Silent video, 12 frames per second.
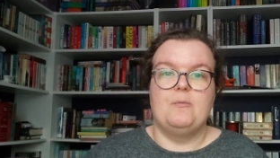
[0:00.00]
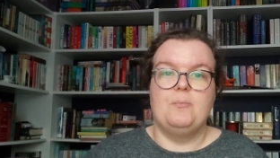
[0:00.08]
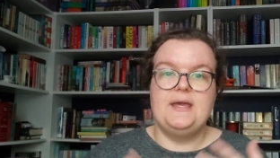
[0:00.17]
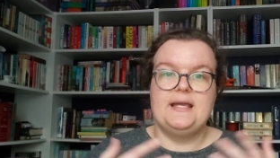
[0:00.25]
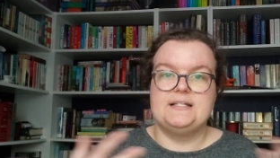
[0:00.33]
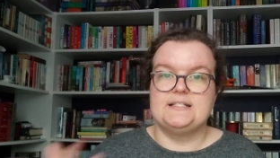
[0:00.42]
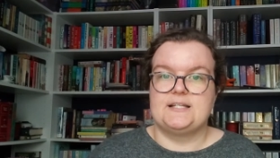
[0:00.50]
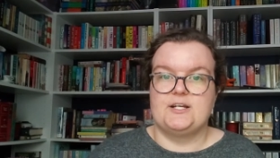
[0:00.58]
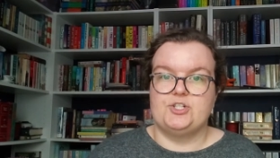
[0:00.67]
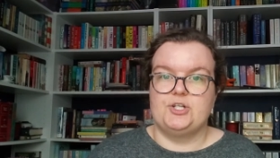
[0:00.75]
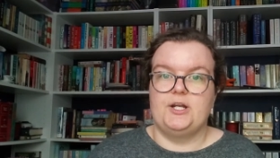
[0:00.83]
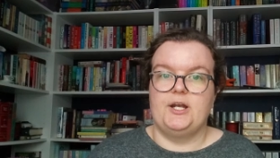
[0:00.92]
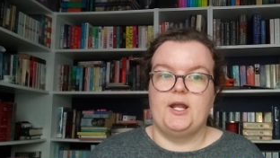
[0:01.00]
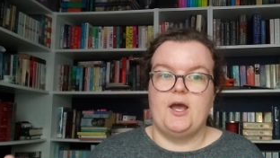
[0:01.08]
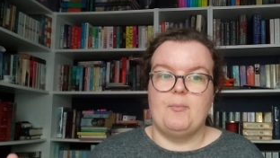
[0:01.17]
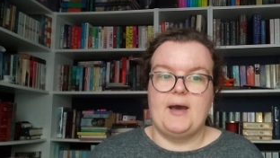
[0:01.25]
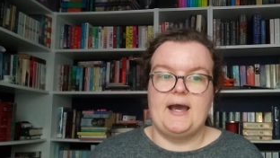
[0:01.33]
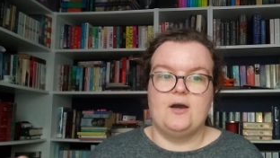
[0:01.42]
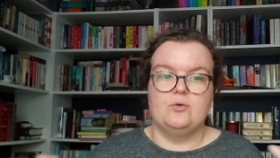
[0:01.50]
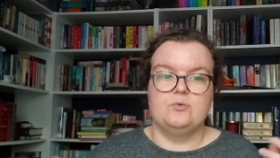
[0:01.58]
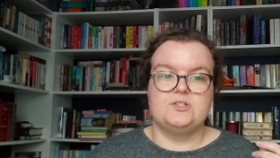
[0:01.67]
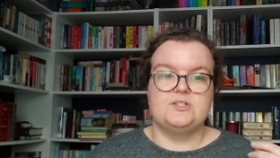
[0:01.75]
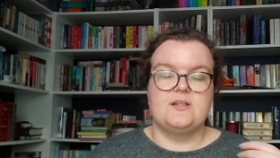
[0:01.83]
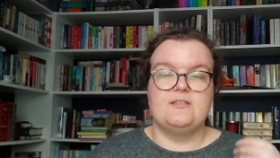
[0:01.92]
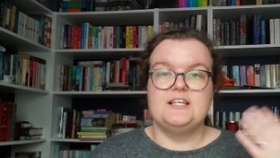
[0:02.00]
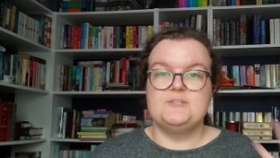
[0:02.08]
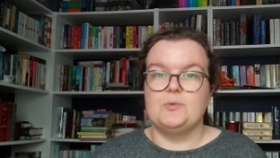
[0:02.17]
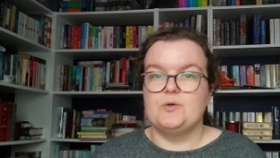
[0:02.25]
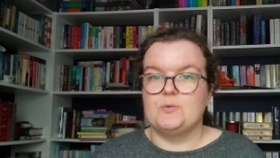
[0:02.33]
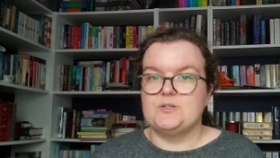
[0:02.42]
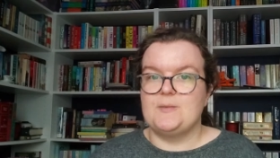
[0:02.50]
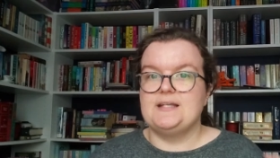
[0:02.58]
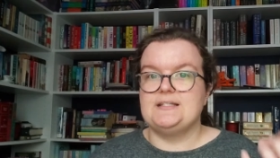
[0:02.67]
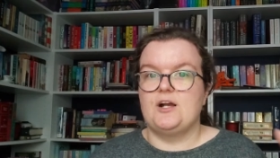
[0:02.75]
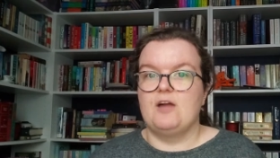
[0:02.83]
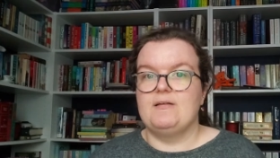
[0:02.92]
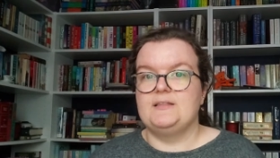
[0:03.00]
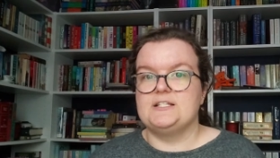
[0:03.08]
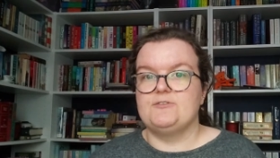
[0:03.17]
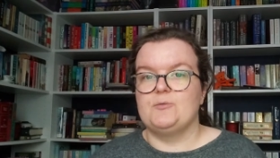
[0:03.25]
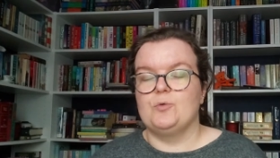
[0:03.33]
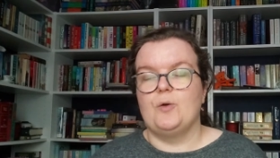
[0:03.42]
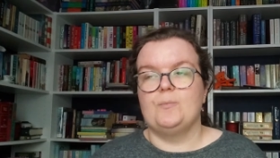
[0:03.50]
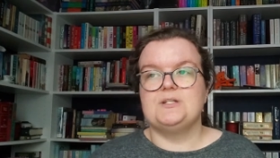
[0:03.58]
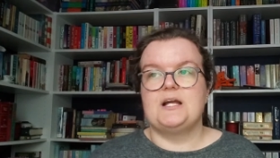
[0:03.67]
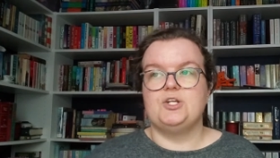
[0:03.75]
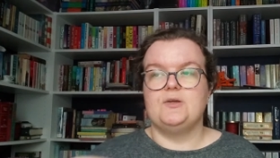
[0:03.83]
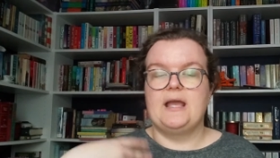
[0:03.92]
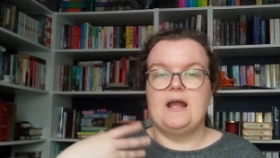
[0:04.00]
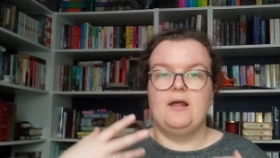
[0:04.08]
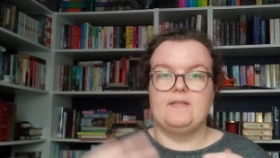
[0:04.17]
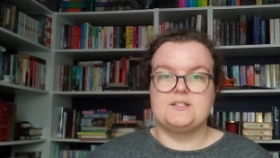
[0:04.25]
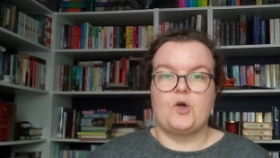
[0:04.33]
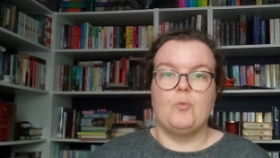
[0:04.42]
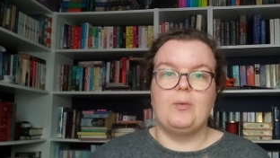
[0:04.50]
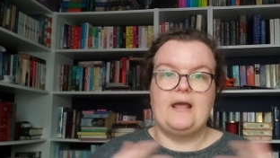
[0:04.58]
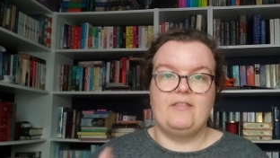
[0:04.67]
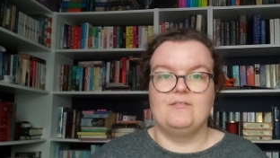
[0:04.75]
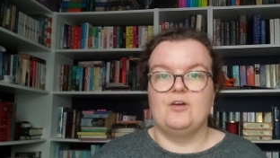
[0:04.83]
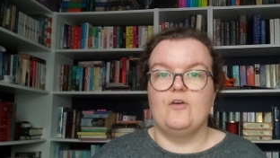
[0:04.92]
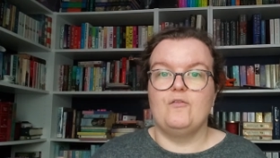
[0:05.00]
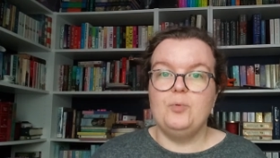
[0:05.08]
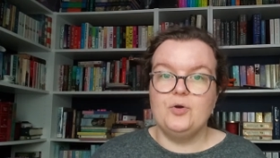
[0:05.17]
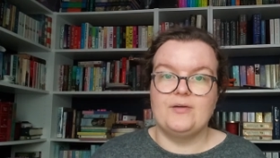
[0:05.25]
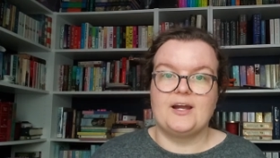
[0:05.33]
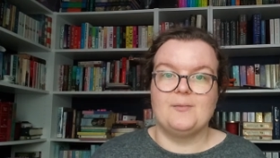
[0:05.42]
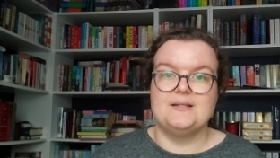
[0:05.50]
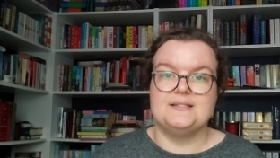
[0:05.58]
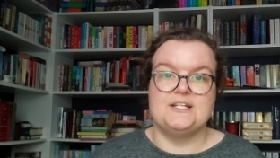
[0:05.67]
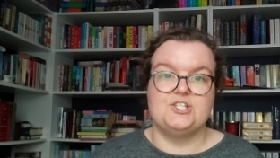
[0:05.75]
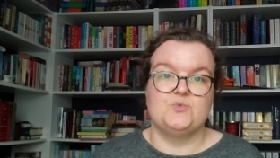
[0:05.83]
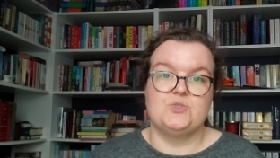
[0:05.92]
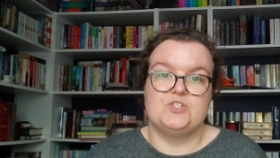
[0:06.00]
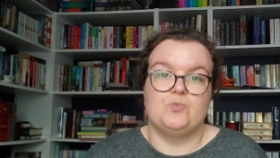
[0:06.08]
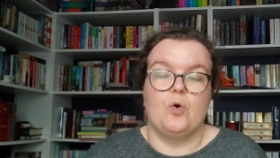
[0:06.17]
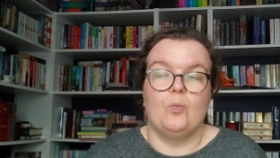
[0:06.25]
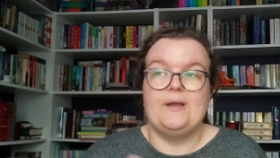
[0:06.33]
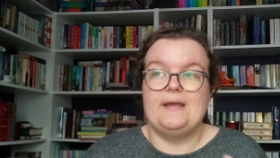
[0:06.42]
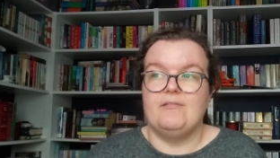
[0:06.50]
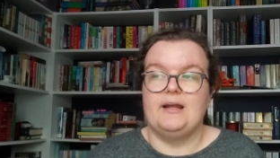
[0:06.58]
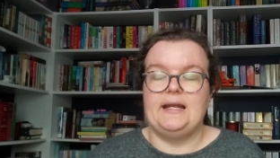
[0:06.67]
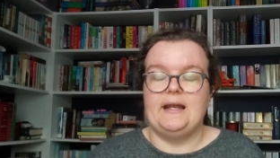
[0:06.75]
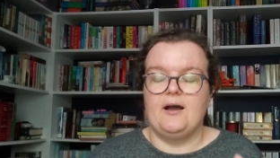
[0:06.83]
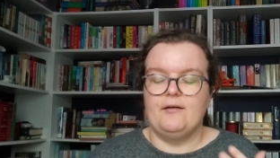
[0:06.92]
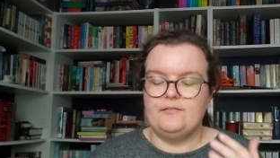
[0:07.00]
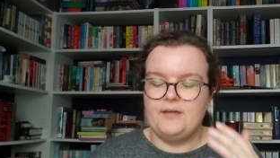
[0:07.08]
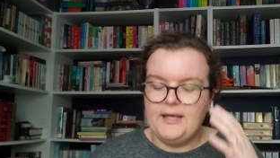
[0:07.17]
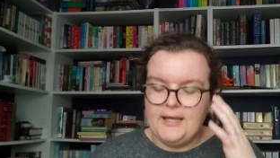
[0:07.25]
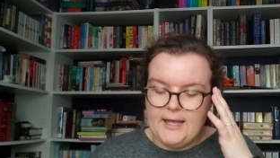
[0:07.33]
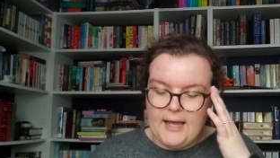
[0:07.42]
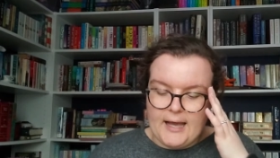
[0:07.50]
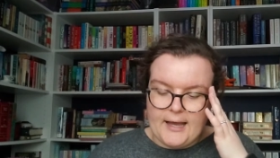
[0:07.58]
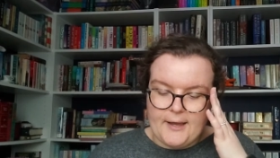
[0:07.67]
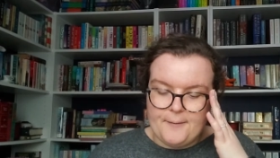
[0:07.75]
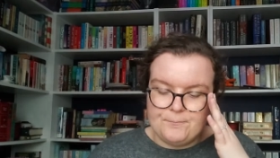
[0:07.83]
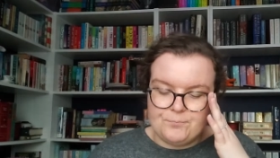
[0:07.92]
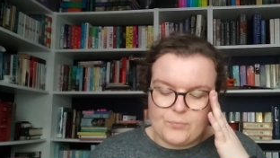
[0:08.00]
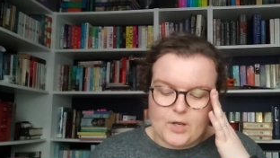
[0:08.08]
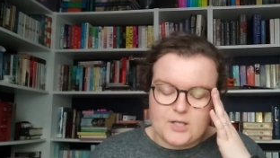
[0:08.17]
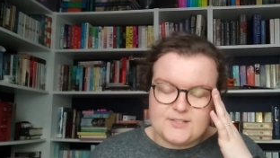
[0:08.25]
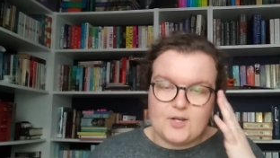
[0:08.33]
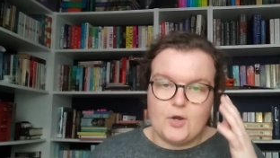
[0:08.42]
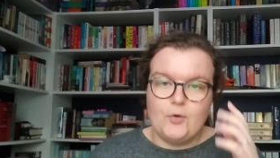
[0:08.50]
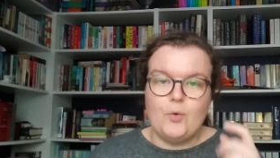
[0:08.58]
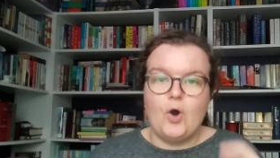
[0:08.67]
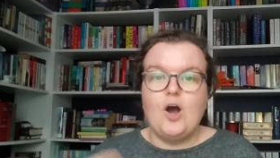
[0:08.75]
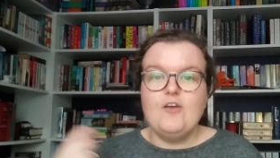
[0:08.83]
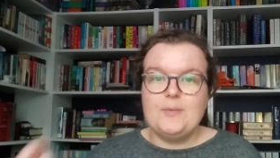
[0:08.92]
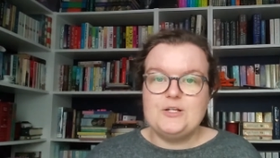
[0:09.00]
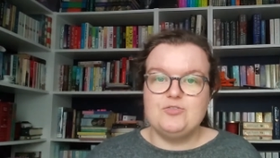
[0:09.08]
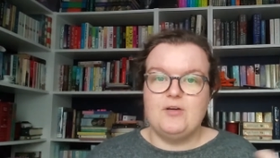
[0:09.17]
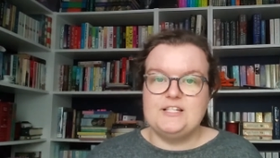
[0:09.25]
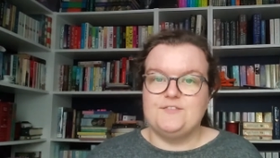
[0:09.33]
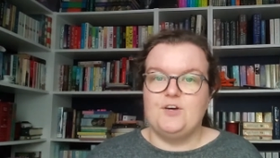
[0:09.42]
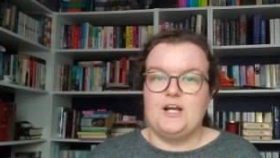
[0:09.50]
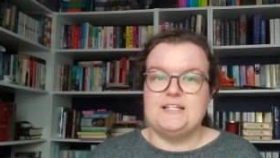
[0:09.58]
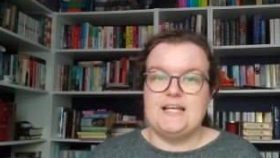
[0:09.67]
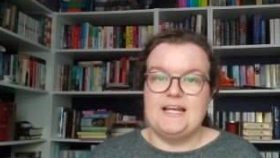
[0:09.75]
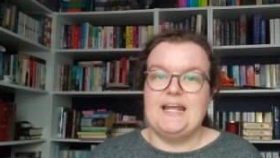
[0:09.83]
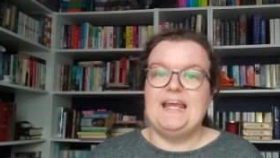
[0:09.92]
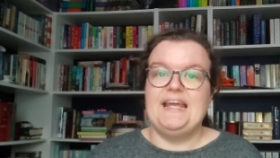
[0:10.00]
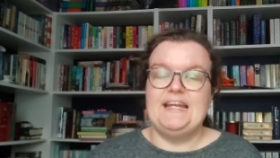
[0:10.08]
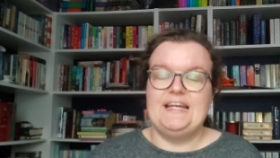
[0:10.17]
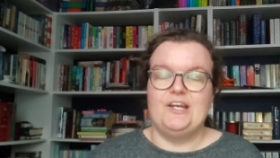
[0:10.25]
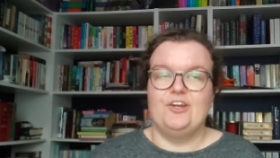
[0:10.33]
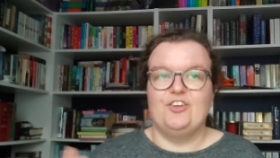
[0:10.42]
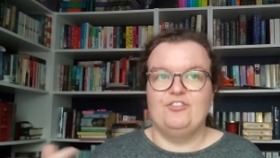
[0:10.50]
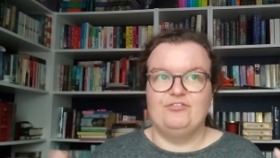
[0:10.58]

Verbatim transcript: a big discussion about this book was amazing, I read this for the prompt, and you get like this whole plethora of book recommendations, which is what we really love. Um, so I've been trying to find an in